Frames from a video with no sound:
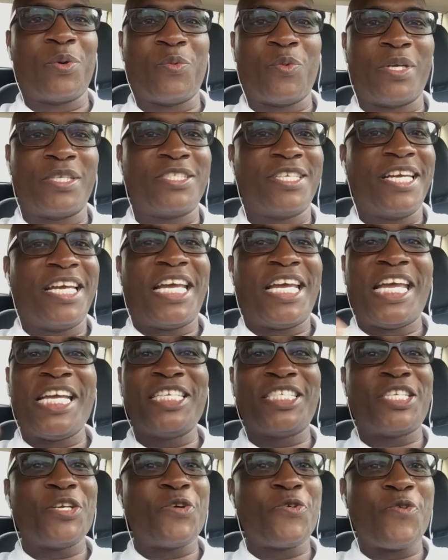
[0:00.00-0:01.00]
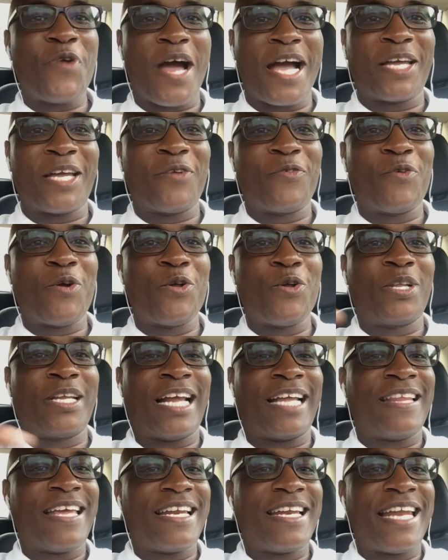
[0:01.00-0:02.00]
in which he's still rocking and rolling.
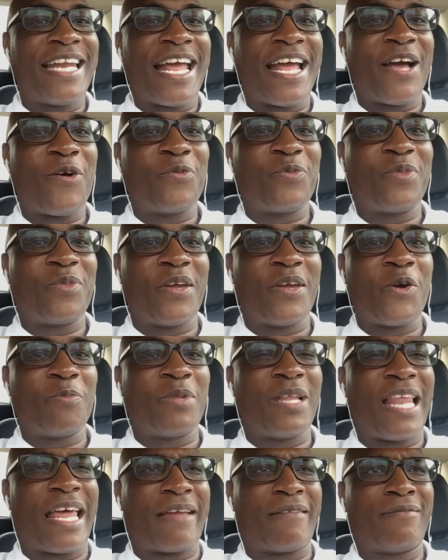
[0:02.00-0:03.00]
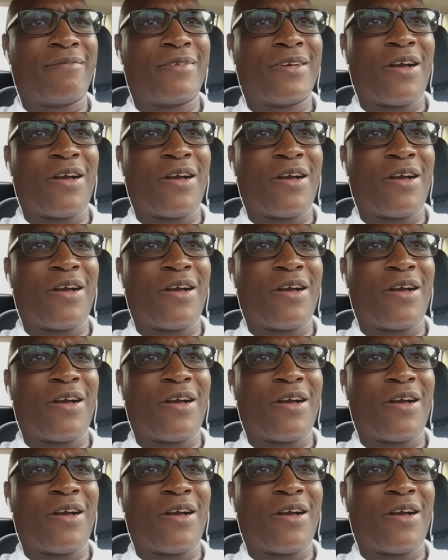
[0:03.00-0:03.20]
I think now they're up to like